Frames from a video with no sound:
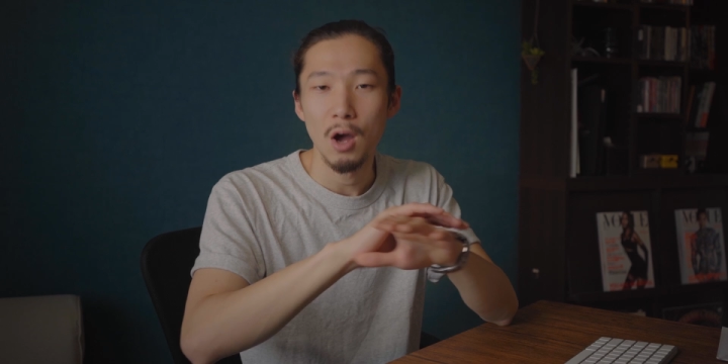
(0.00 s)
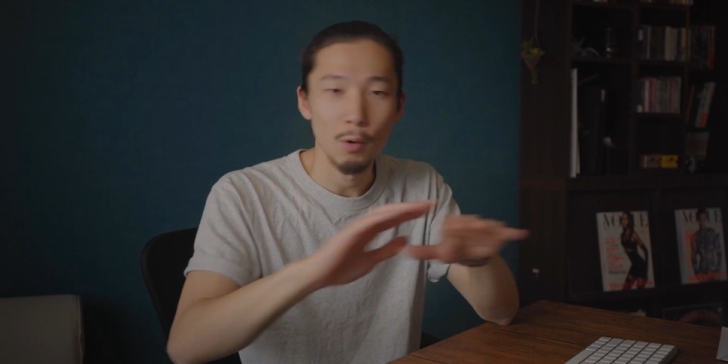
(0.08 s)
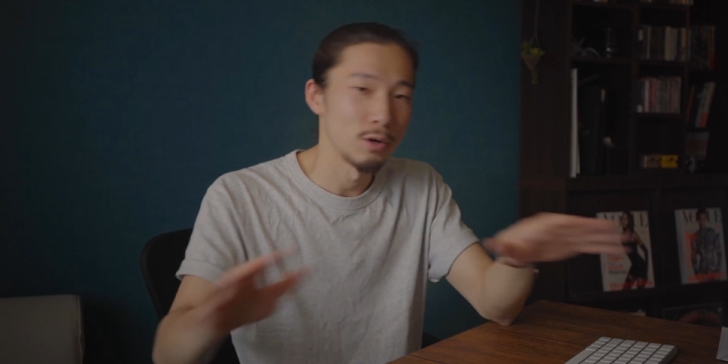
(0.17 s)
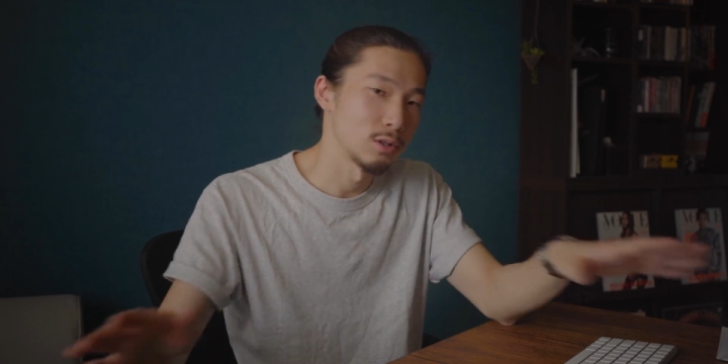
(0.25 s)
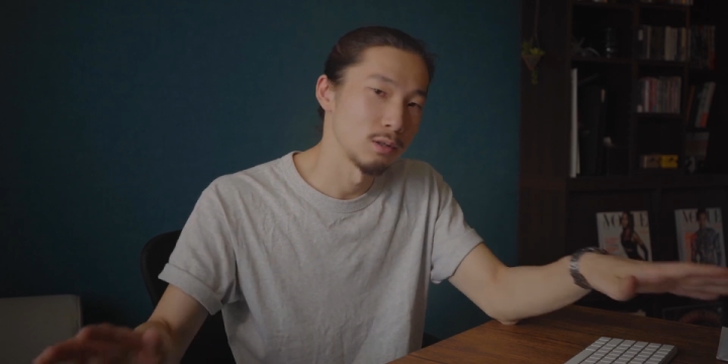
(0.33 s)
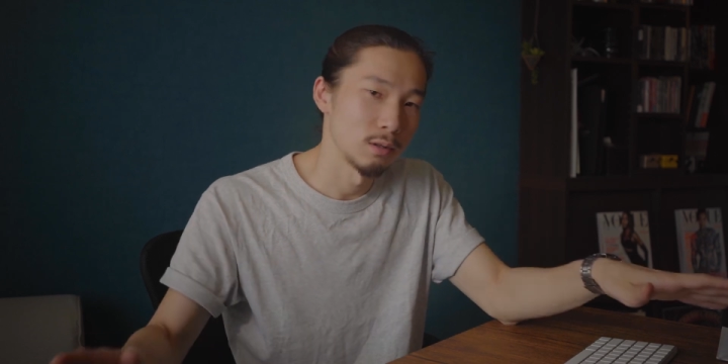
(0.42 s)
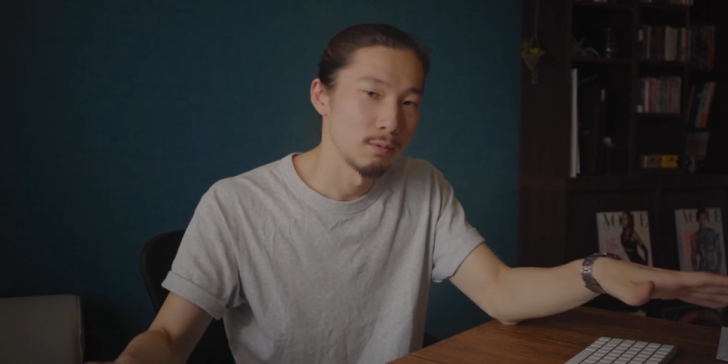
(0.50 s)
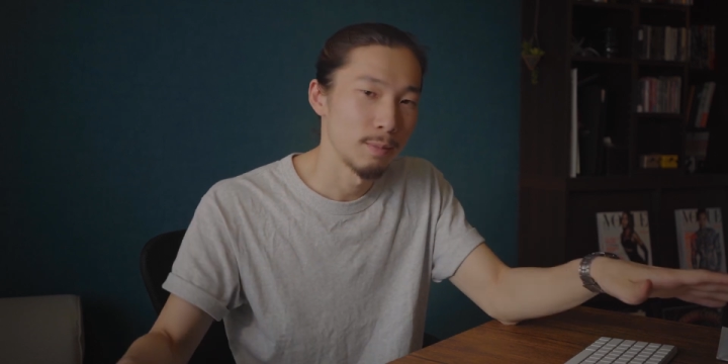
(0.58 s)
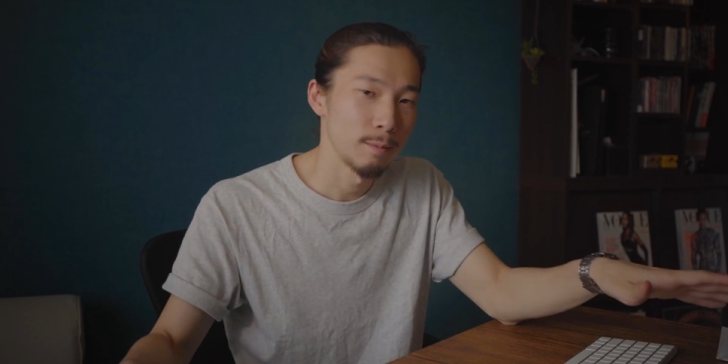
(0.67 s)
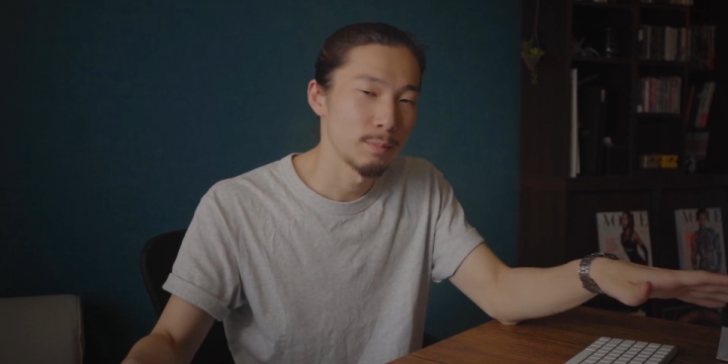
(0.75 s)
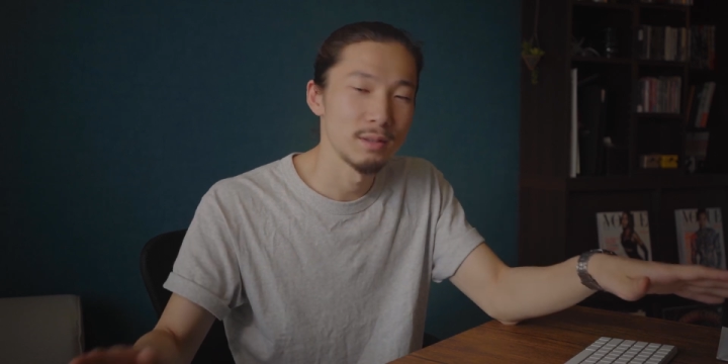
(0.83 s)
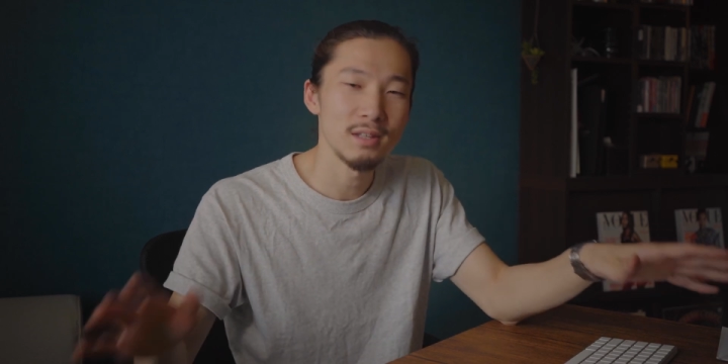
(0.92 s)
horizontal.
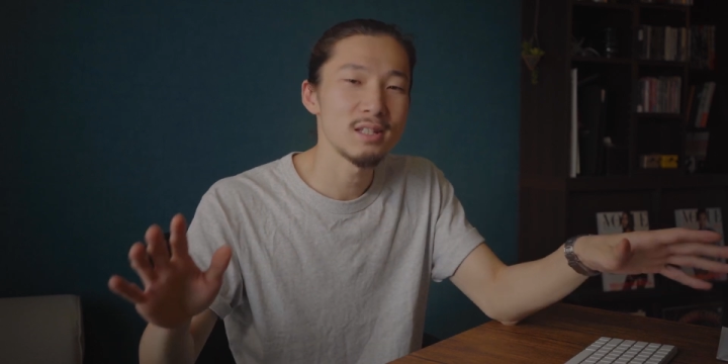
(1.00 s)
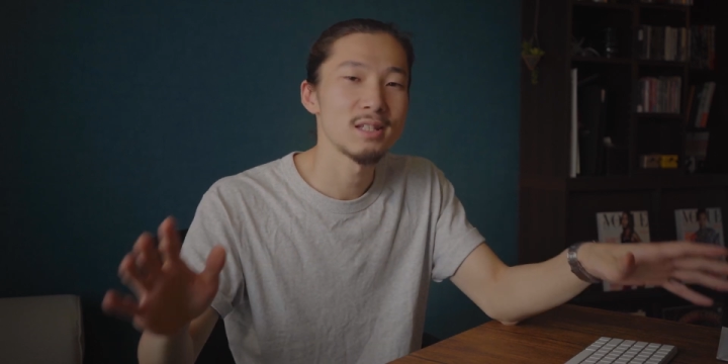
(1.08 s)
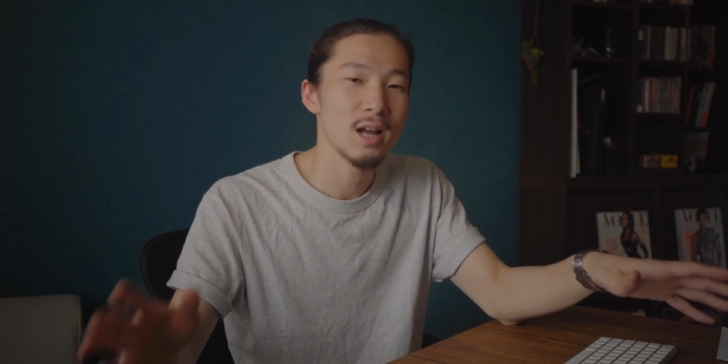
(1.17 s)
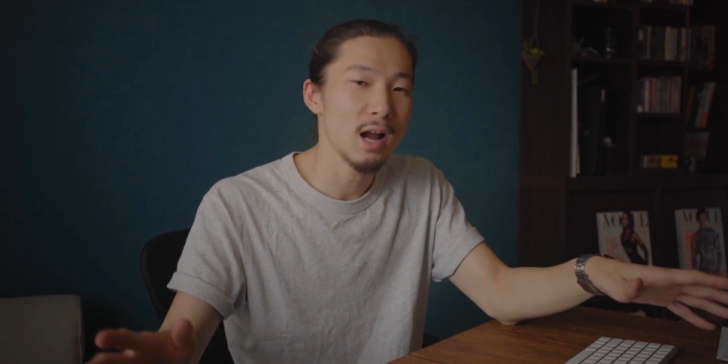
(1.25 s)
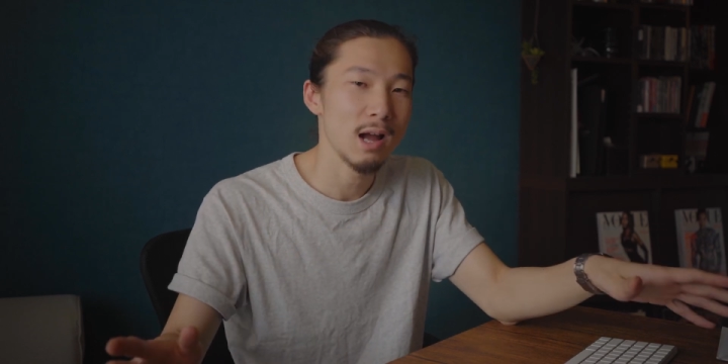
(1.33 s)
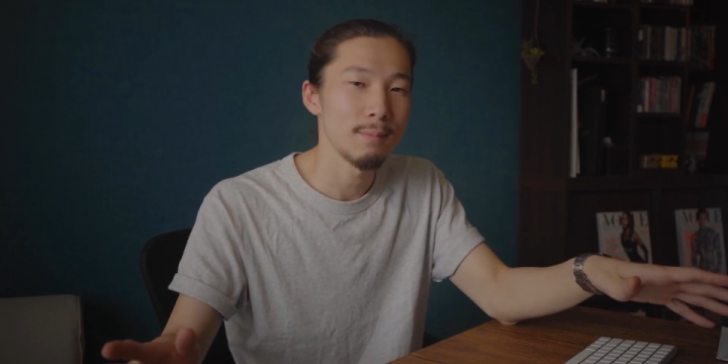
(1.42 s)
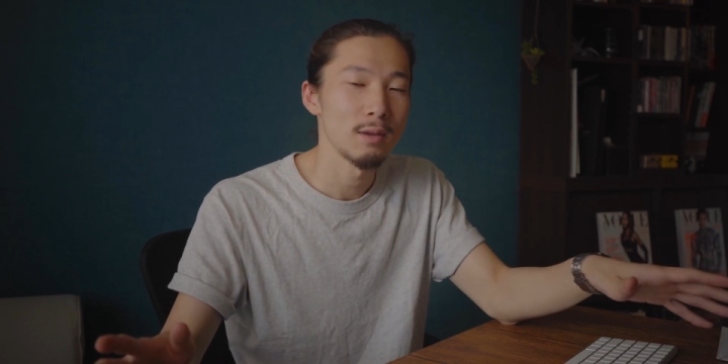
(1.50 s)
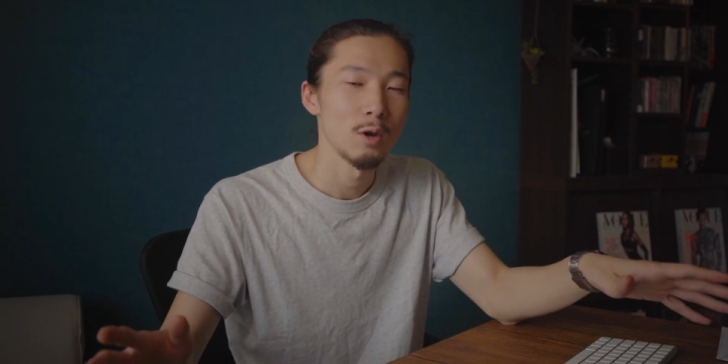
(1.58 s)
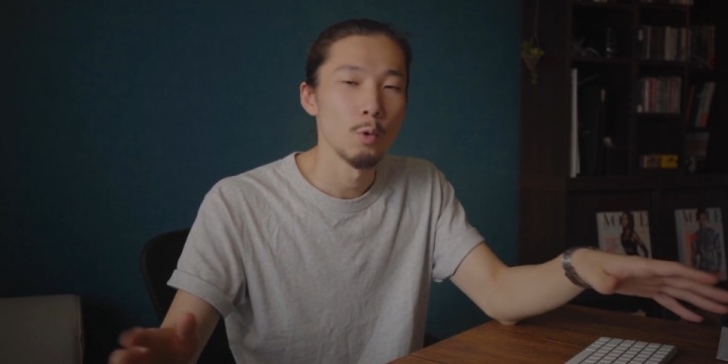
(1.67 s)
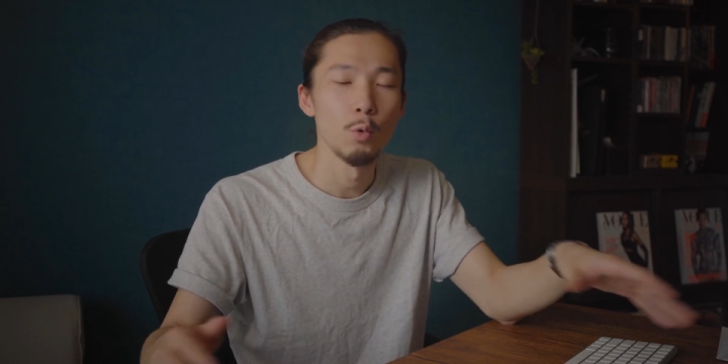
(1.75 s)
But this time,